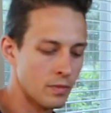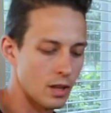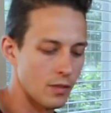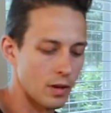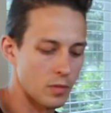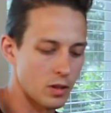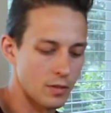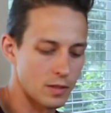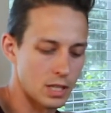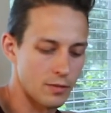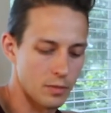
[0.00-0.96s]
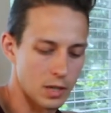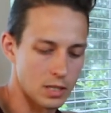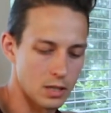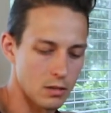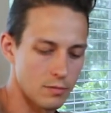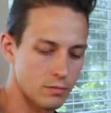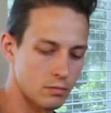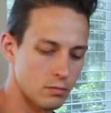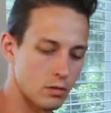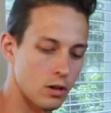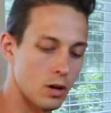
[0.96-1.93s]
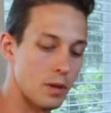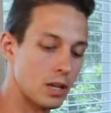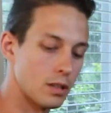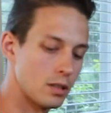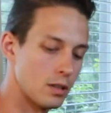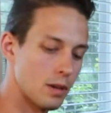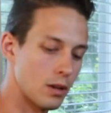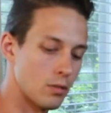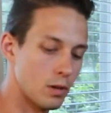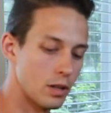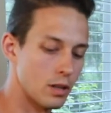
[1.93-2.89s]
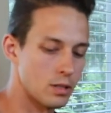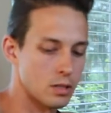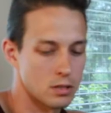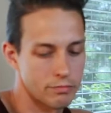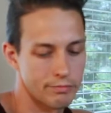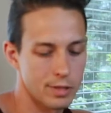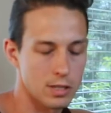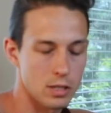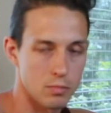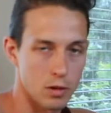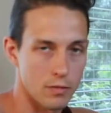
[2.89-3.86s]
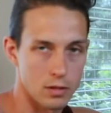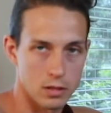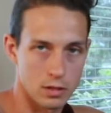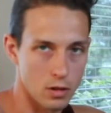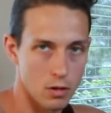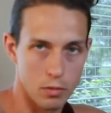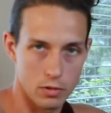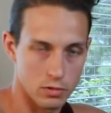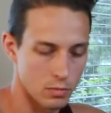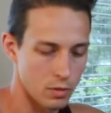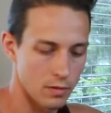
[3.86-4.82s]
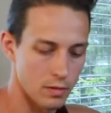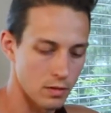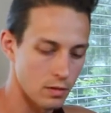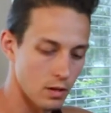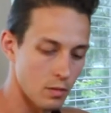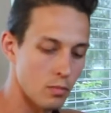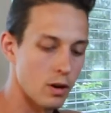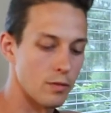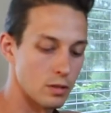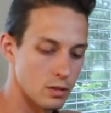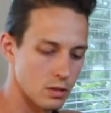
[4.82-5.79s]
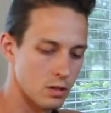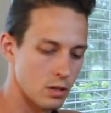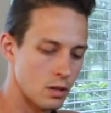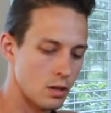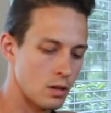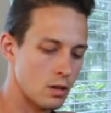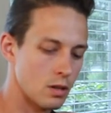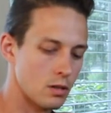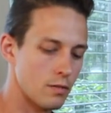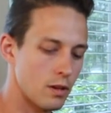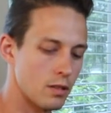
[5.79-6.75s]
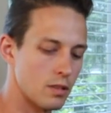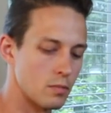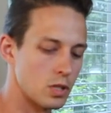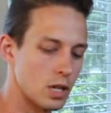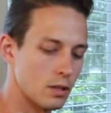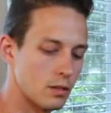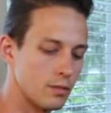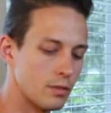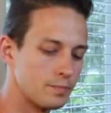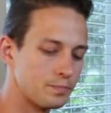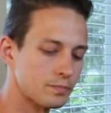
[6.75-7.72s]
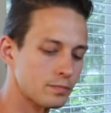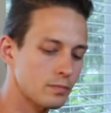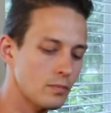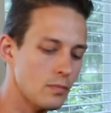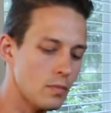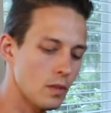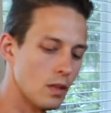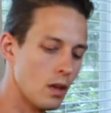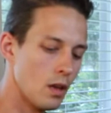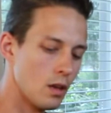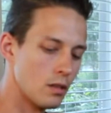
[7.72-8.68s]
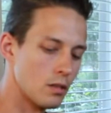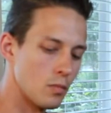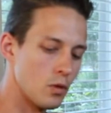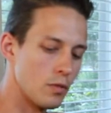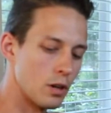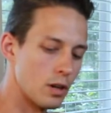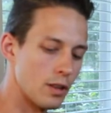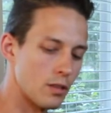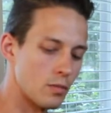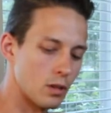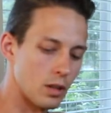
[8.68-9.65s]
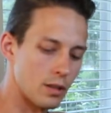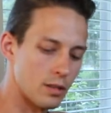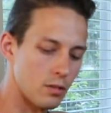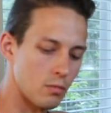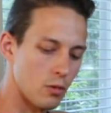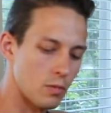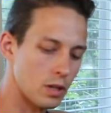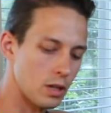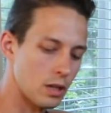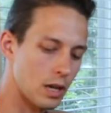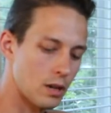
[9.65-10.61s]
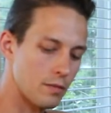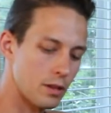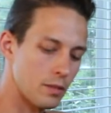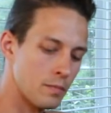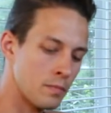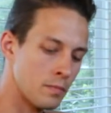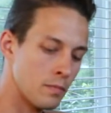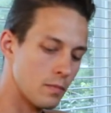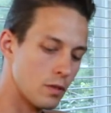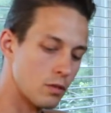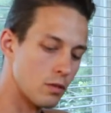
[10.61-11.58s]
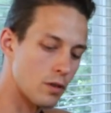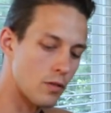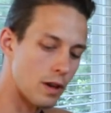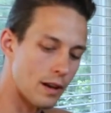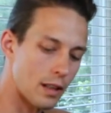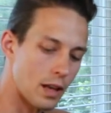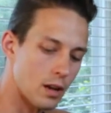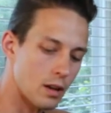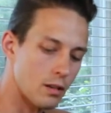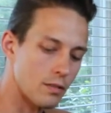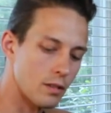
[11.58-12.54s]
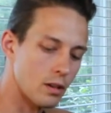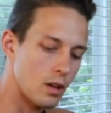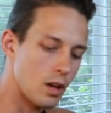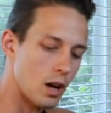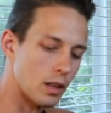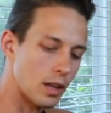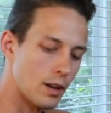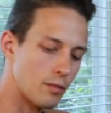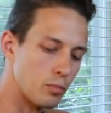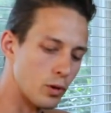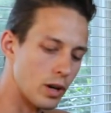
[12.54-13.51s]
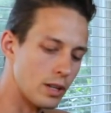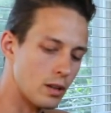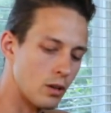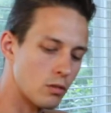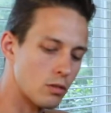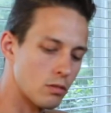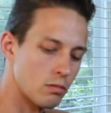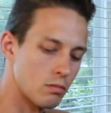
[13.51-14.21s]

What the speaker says: If I'm serving tea for myself, or I'm making tea my own way, this is preference. It's all personal preference. Very subjective. So moving on to this one, let's see what we get out of it. So far we had a lot of bready notes.